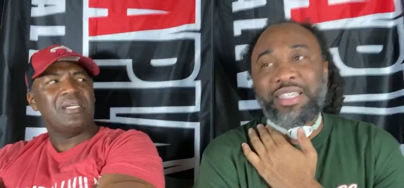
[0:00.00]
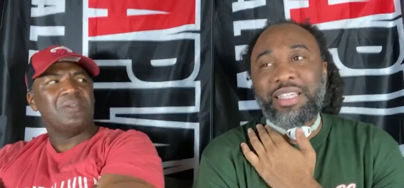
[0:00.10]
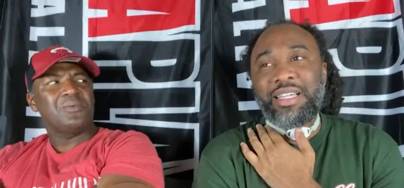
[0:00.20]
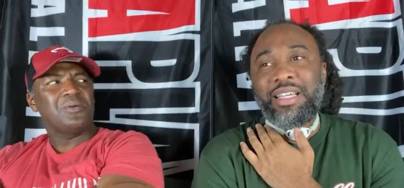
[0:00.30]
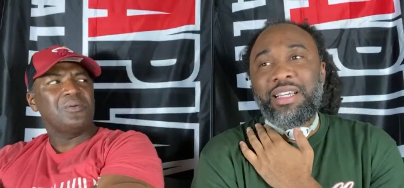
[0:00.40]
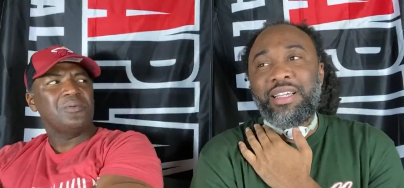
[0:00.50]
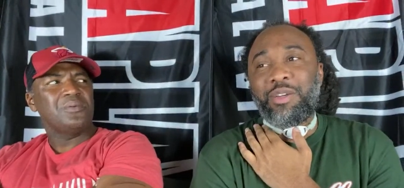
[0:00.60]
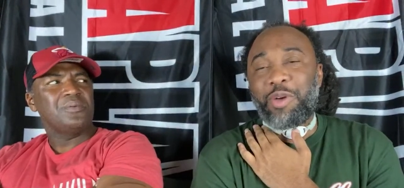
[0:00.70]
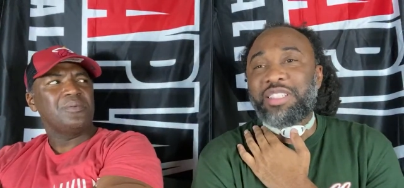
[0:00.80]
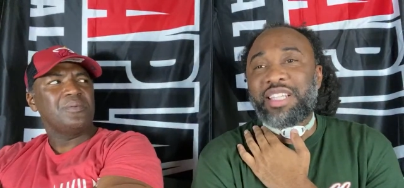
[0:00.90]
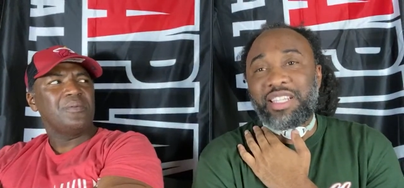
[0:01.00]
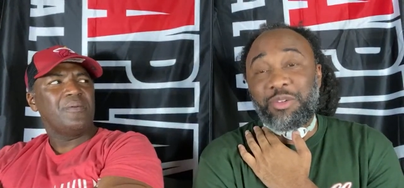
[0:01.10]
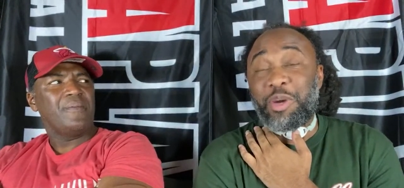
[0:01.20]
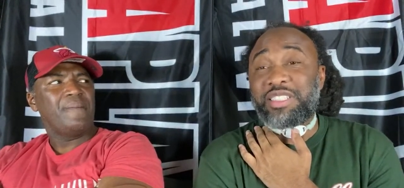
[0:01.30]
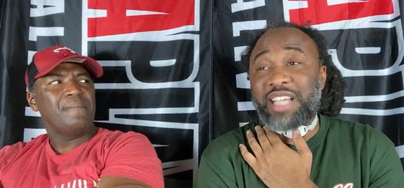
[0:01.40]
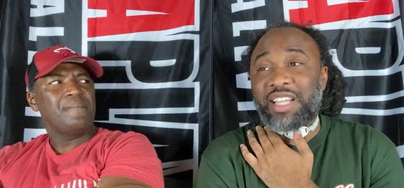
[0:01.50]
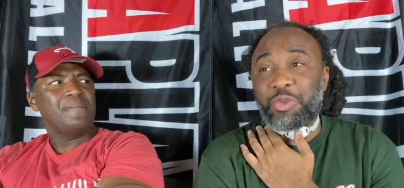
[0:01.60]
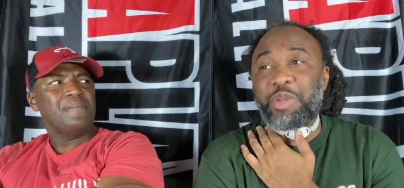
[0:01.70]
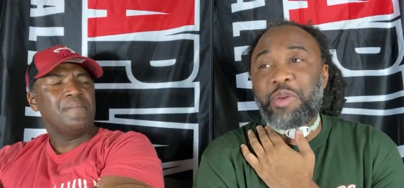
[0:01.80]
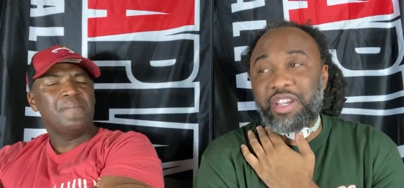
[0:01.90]
Speaker 1: got in a row? The West, the West
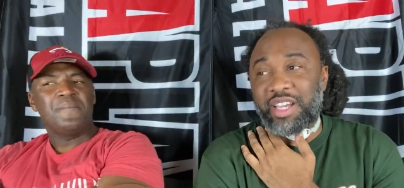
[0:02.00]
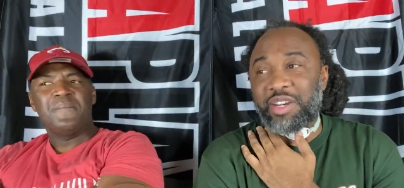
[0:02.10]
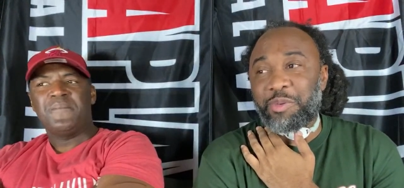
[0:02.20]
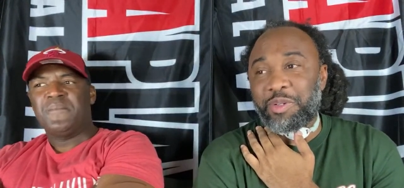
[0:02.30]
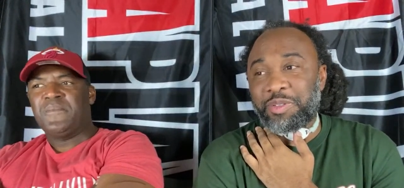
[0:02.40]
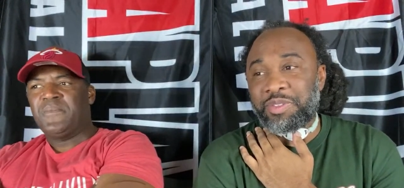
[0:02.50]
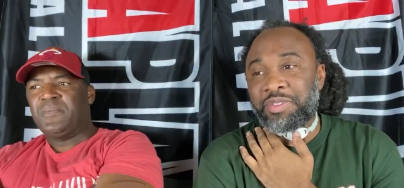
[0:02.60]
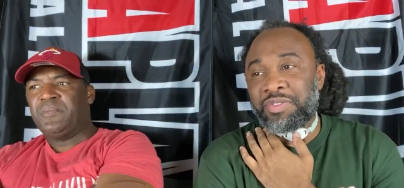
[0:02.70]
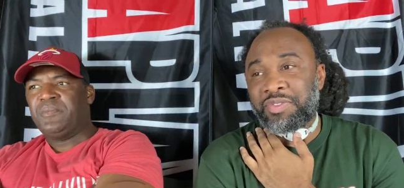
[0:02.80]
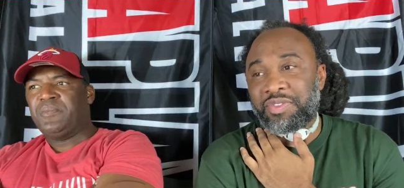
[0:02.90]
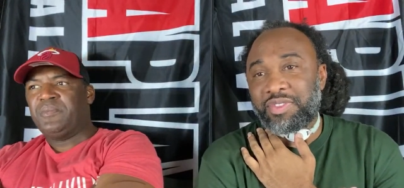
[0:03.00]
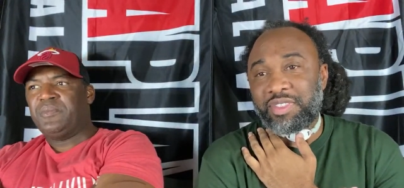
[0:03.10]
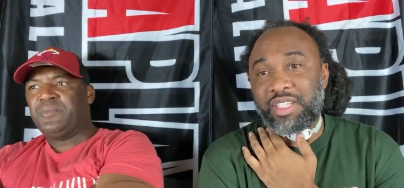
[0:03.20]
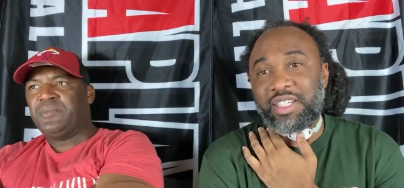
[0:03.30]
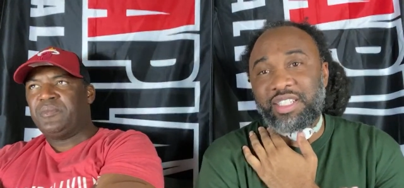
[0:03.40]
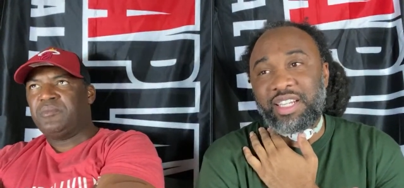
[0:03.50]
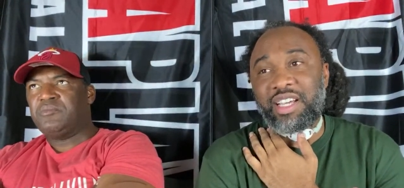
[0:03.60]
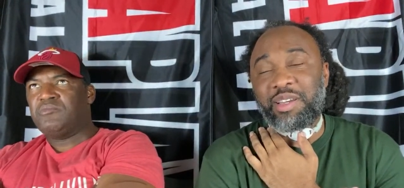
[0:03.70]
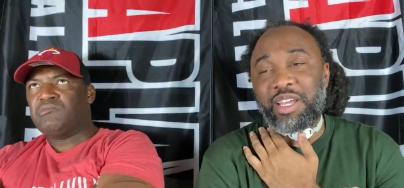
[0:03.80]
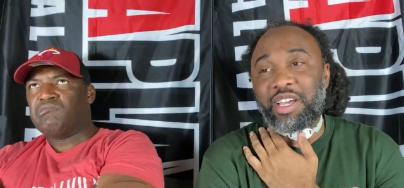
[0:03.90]
got three right now in a row. They,
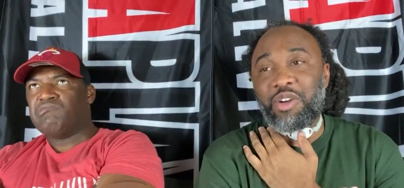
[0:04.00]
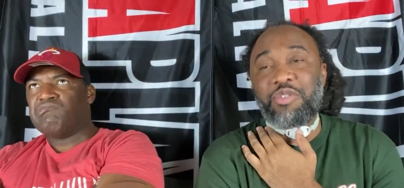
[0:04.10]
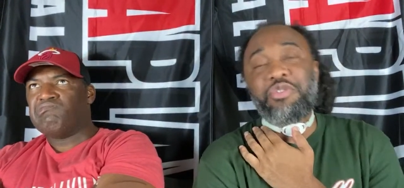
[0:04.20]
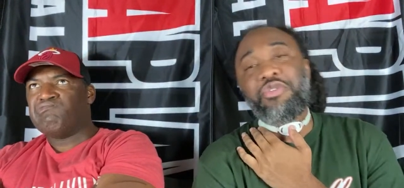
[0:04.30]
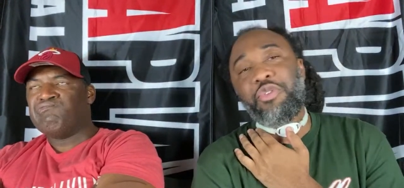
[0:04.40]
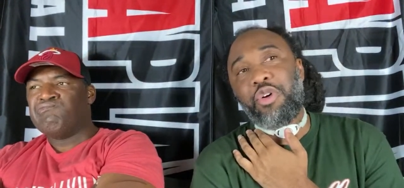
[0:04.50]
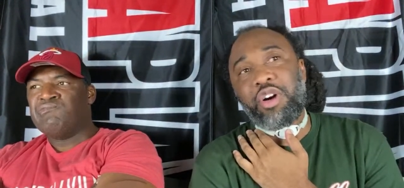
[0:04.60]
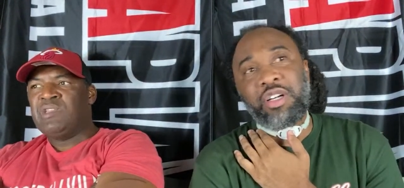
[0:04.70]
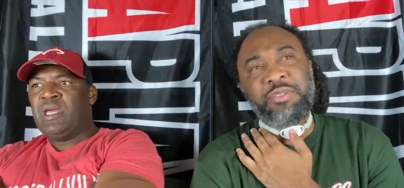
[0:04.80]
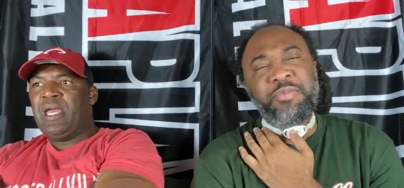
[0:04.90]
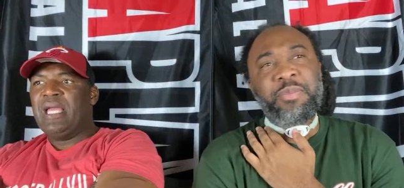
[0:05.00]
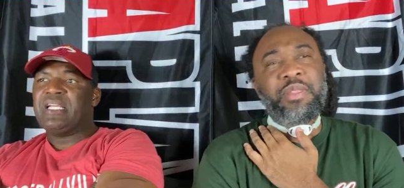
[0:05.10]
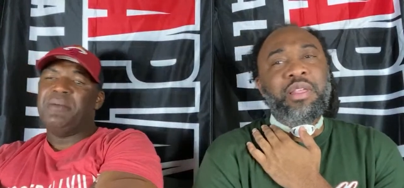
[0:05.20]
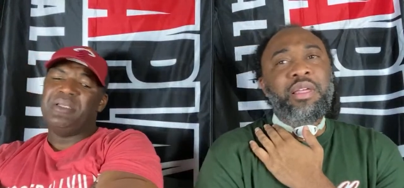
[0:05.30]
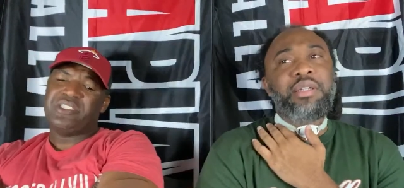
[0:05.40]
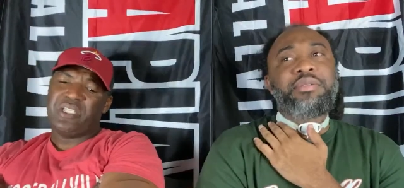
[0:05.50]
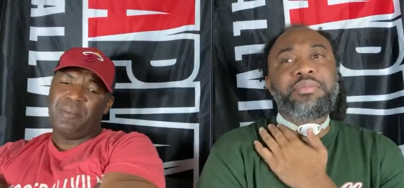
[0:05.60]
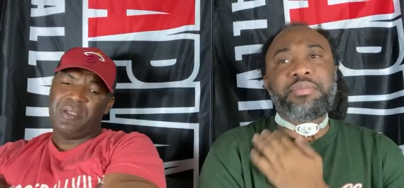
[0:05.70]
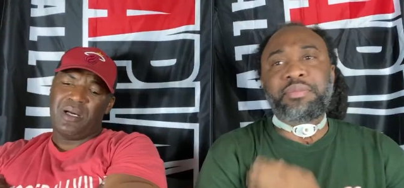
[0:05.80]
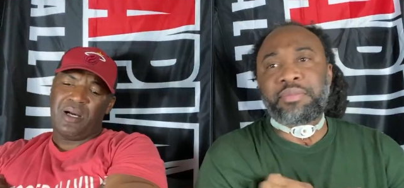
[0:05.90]
they'll, they'll go for four.
Speaker 2: It could be
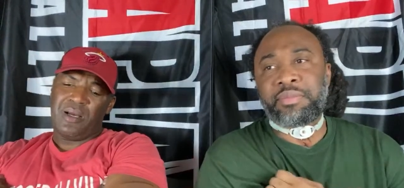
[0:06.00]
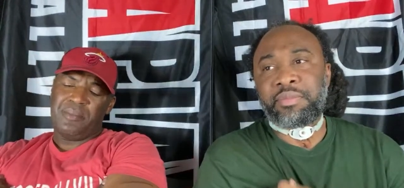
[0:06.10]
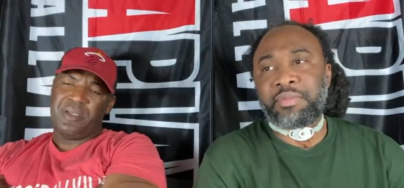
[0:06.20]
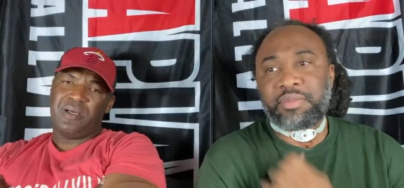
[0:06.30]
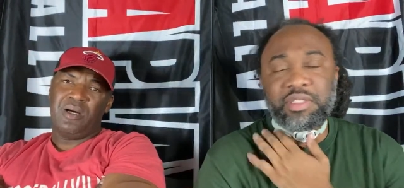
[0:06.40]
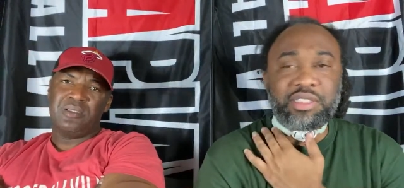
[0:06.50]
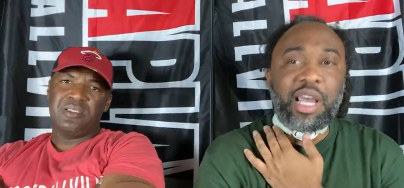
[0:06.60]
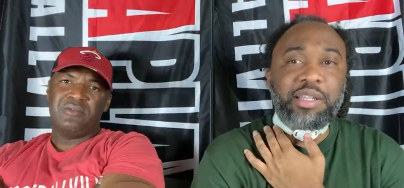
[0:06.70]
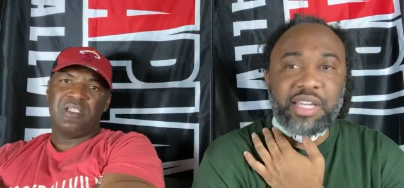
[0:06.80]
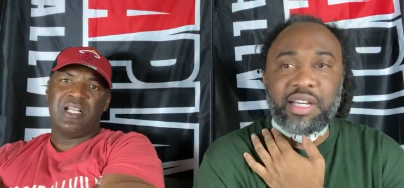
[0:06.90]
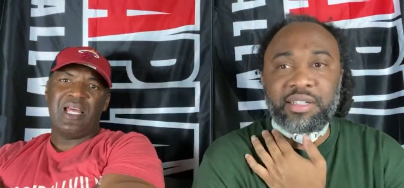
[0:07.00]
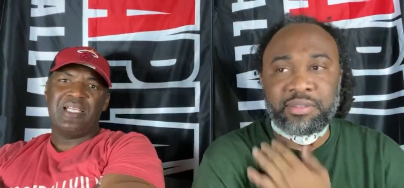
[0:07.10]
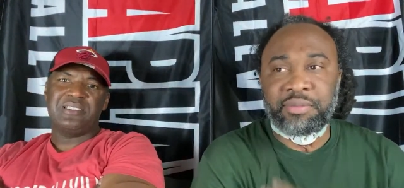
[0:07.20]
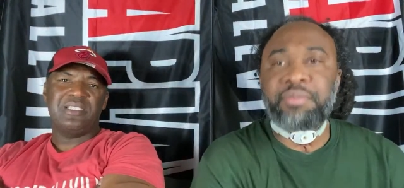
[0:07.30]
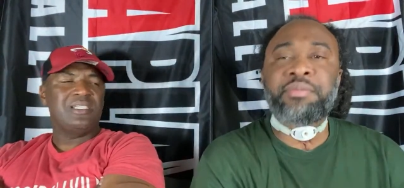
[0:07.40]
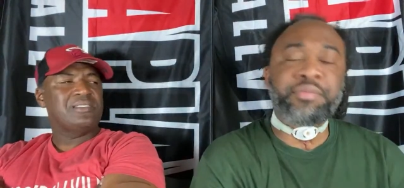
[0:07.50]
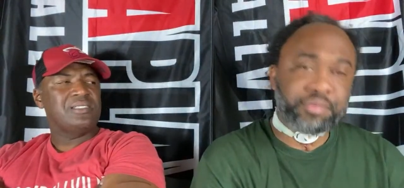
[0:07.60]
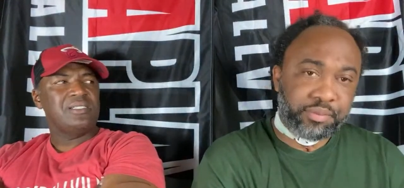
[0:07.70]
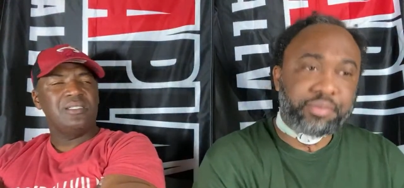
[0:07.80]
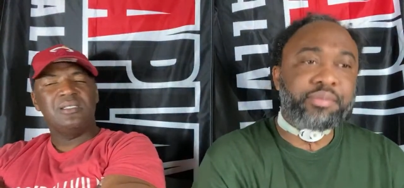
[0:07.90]
Chaminade because of the yeah. class that they
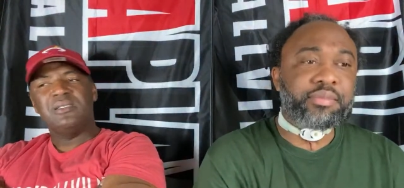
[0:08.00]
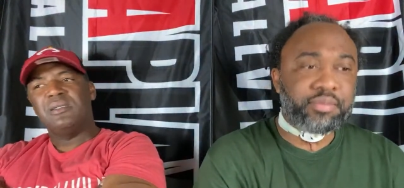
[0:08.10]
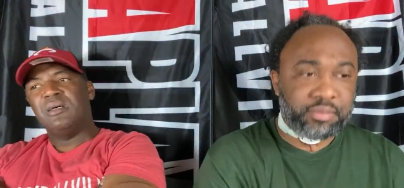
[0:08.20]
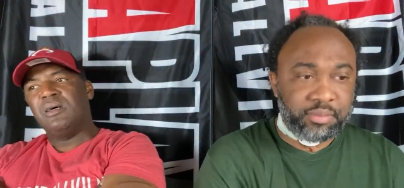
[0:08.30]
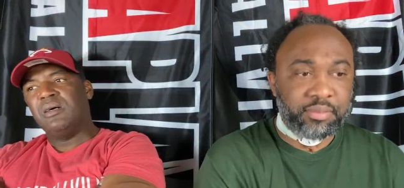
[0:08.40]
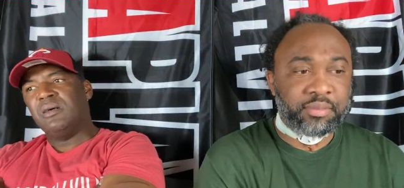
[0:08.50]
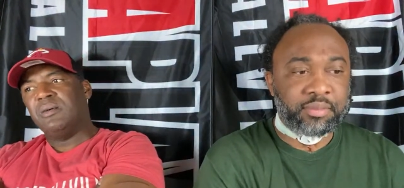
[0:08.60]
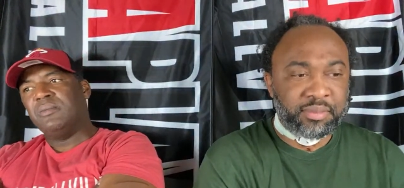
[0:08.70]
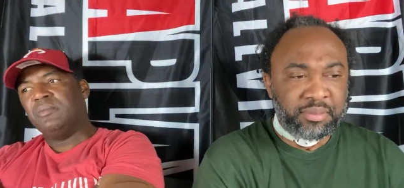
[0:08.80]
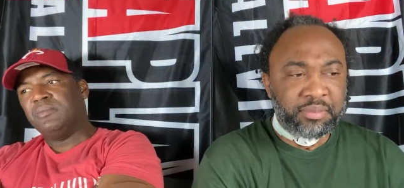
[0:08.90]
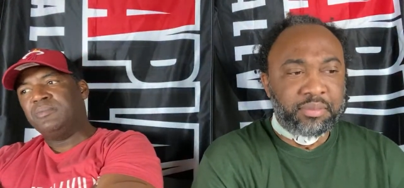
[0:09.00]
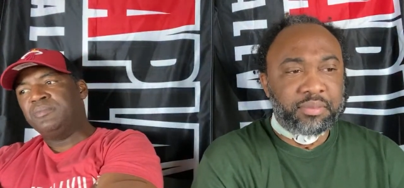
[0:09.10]
sit in. Um,